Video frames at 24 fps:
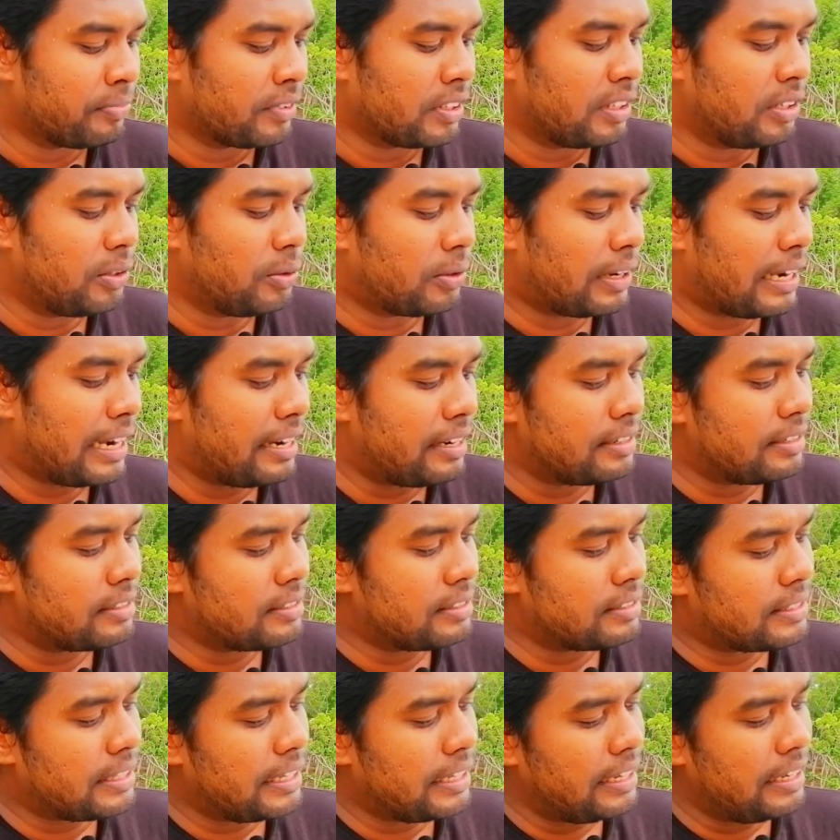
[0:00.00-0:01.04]
You
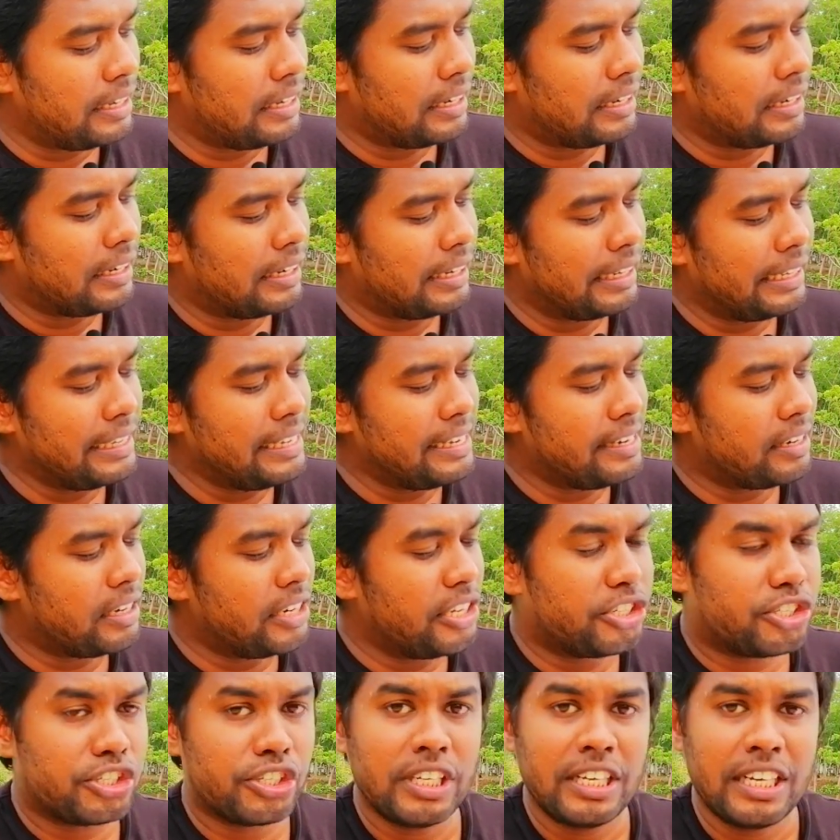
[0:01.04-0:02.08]
can see
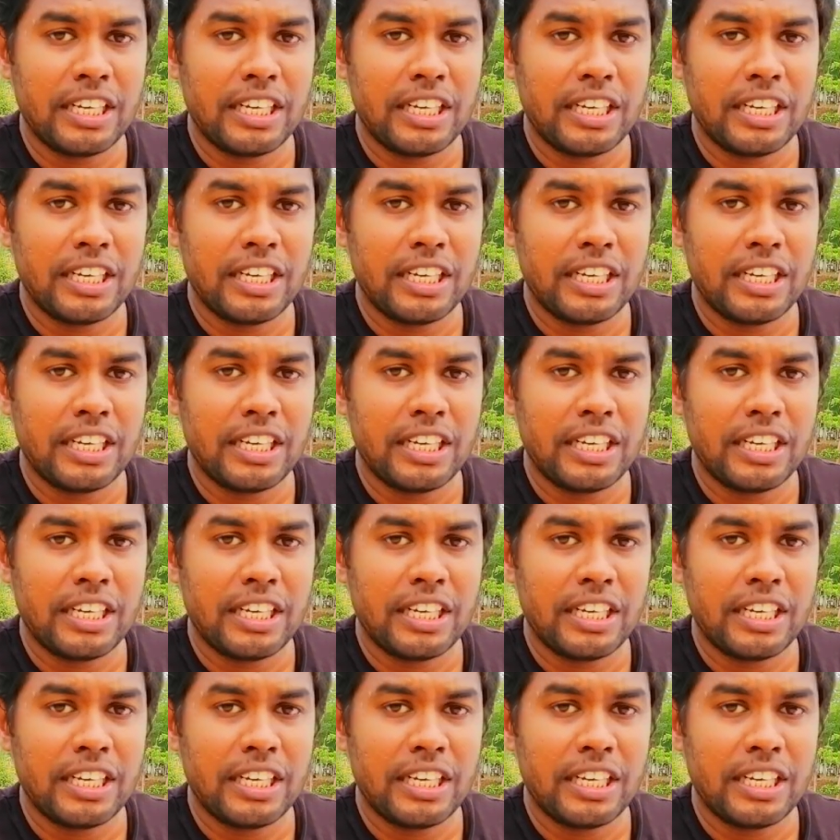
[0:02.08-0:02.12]
English